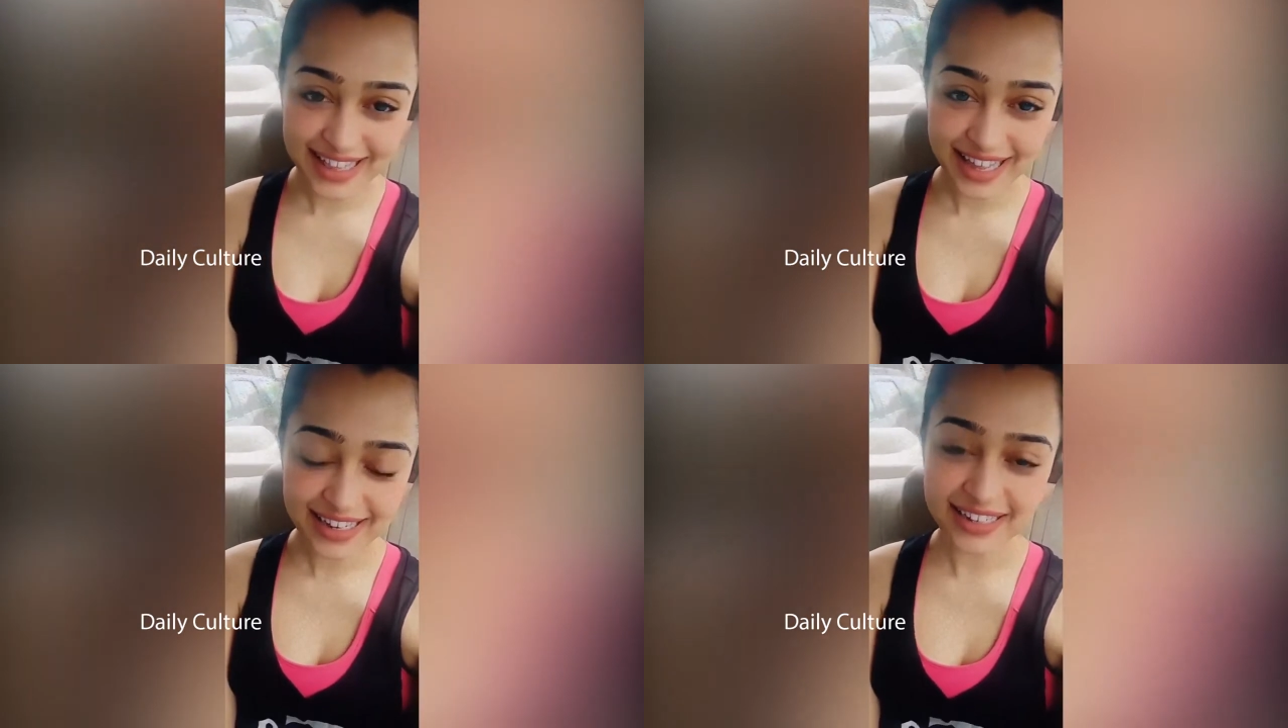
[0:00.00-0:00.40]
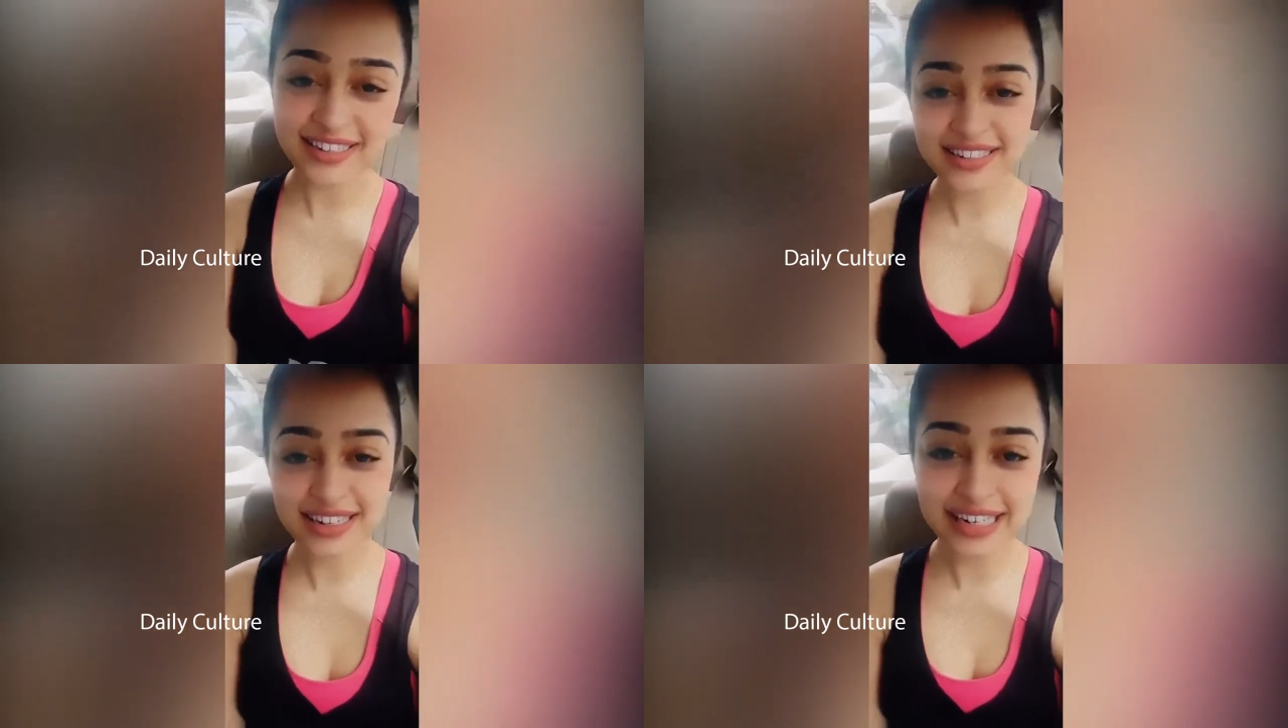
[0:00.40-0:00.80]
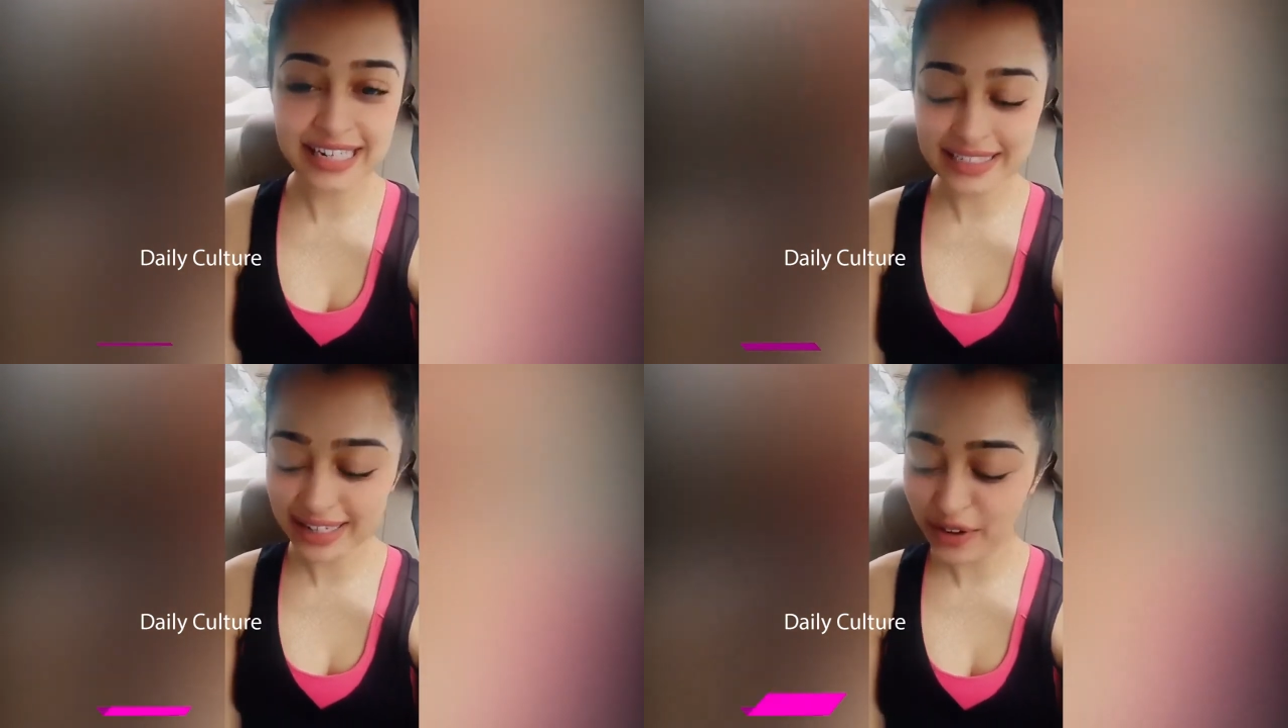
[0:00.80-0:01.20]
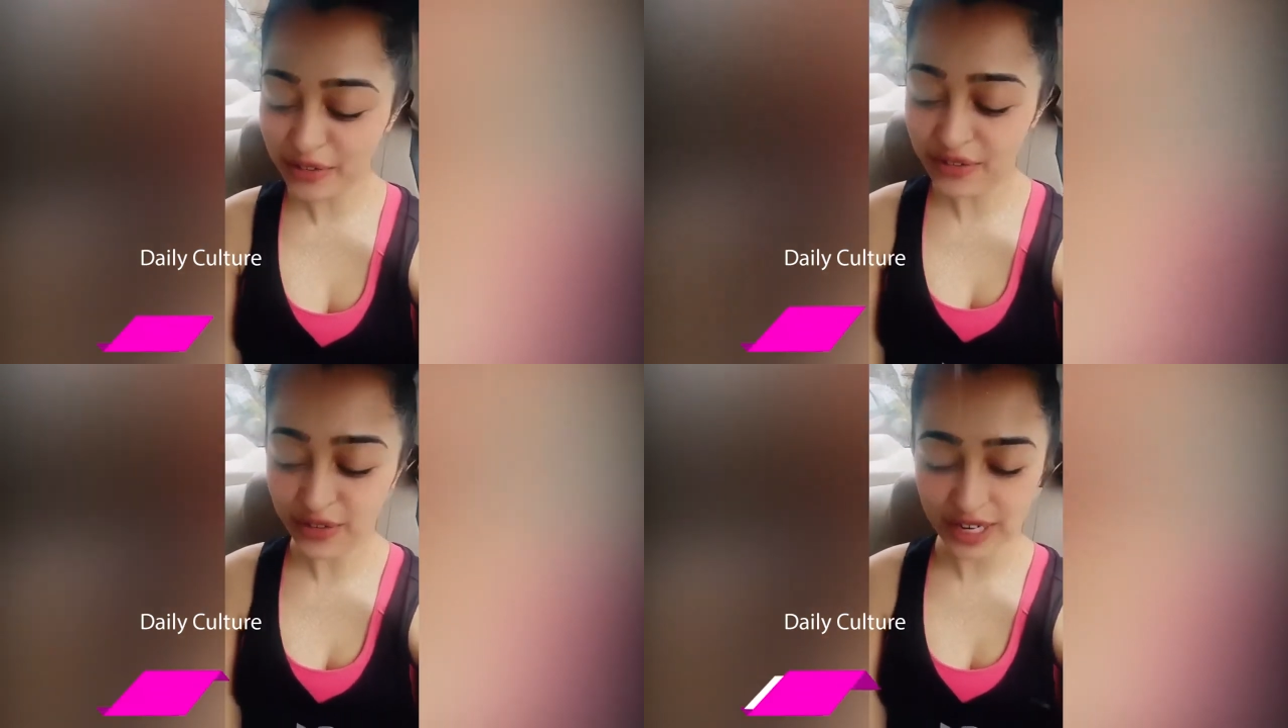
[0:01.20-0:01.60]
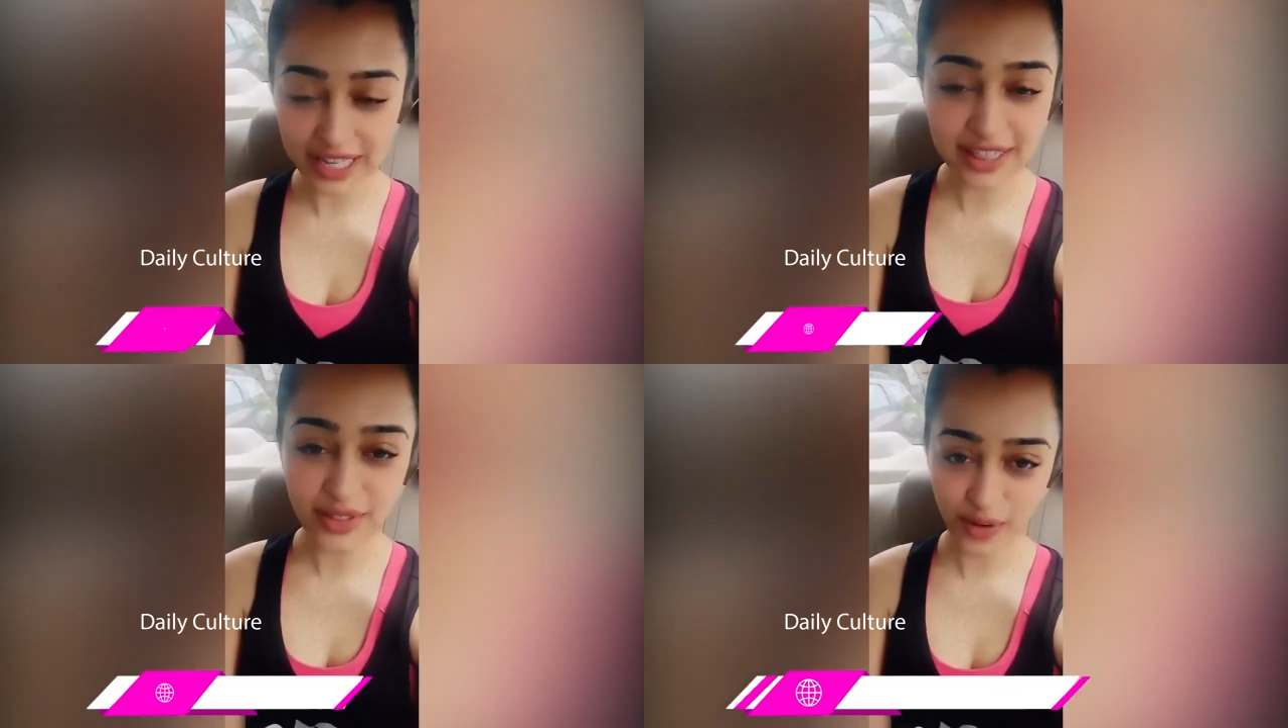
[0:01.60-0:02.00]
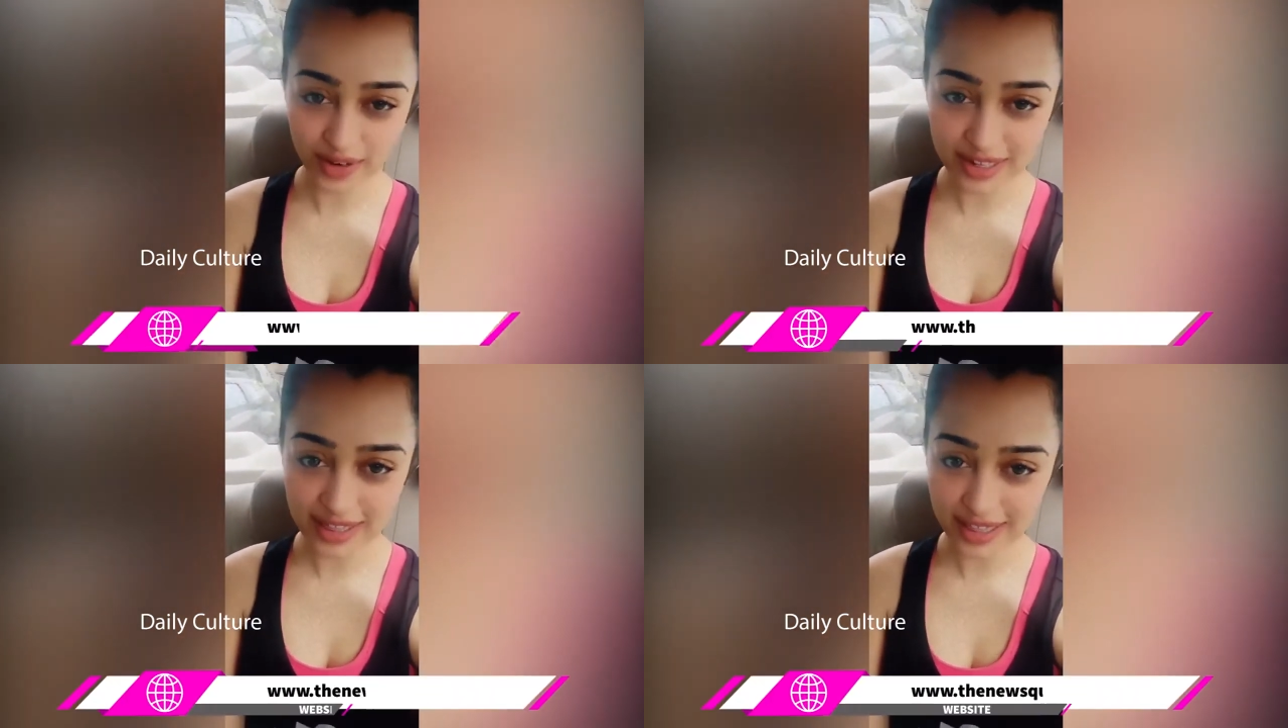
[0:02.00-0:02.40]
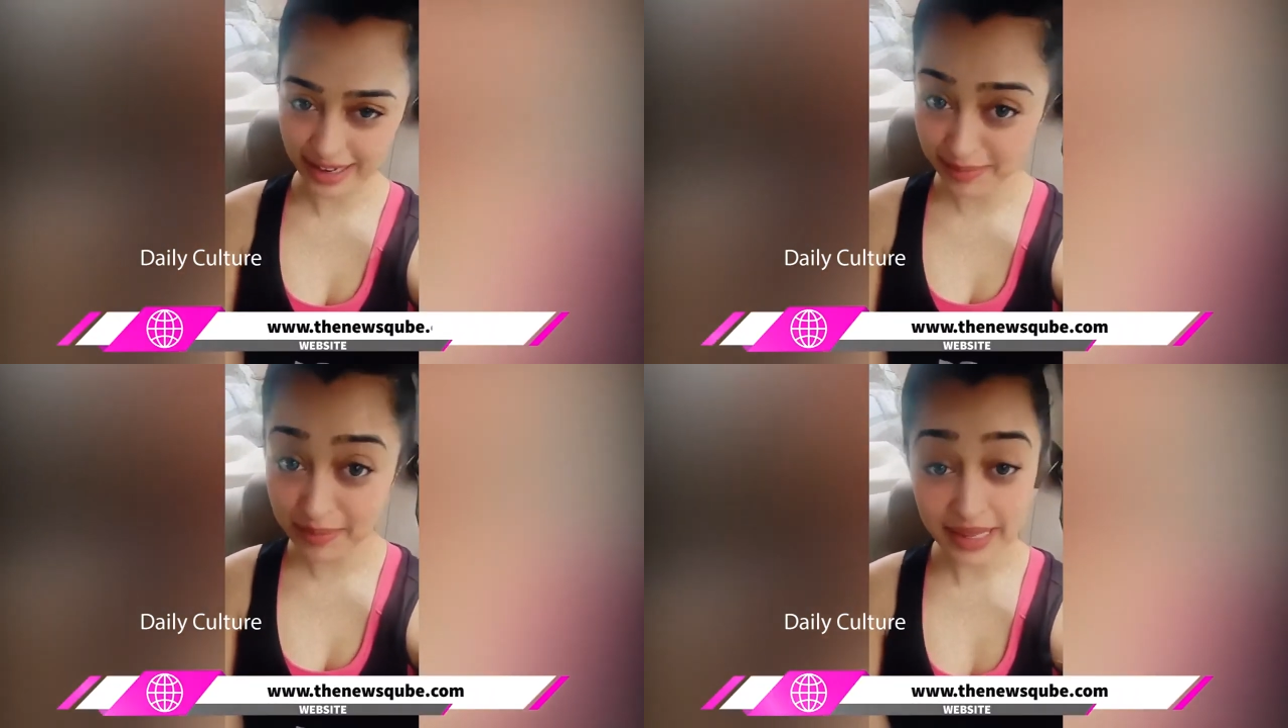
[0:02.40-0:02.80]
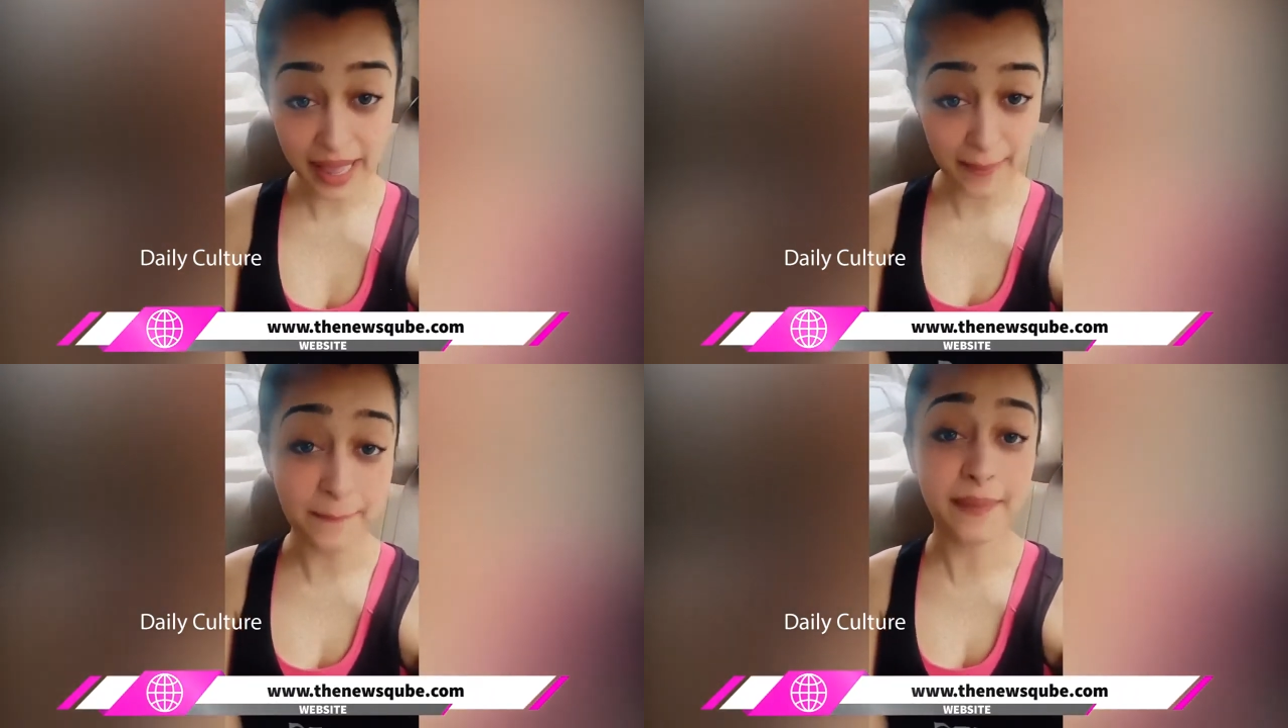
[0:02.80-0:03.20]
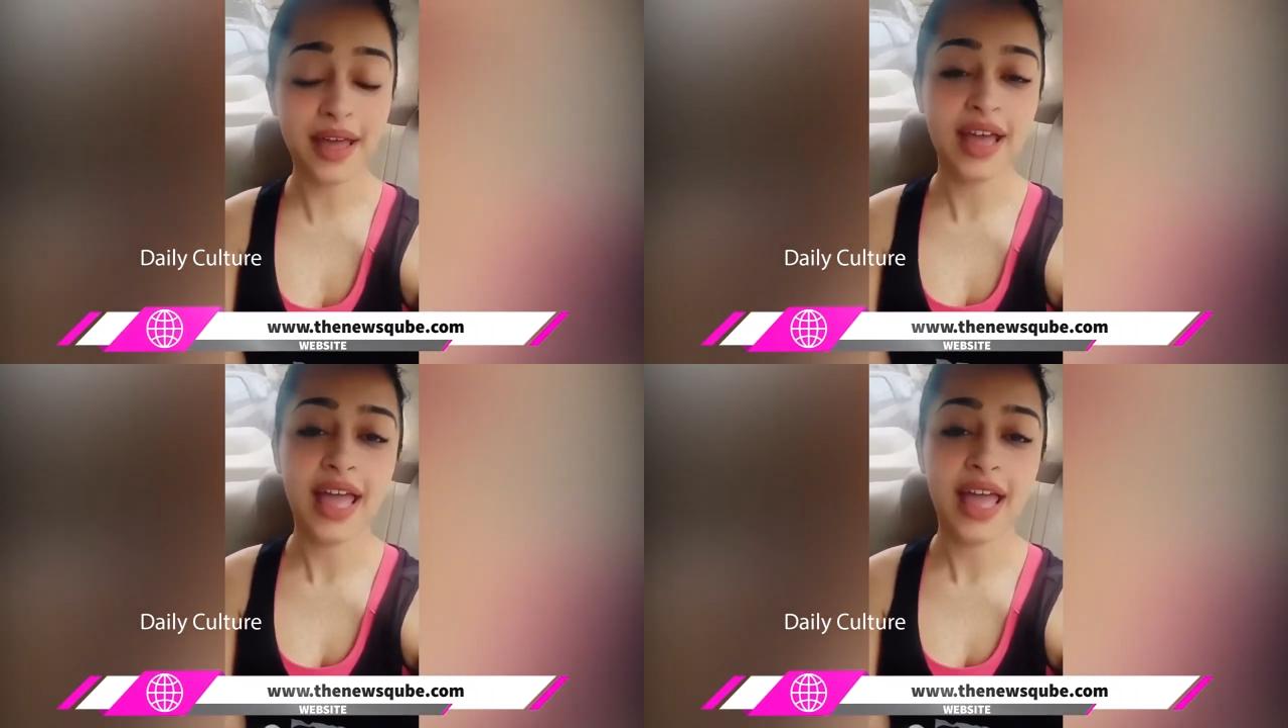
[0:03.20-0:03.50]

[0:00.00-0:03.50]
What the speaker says: that it's releasing on 14th August 9 p.m.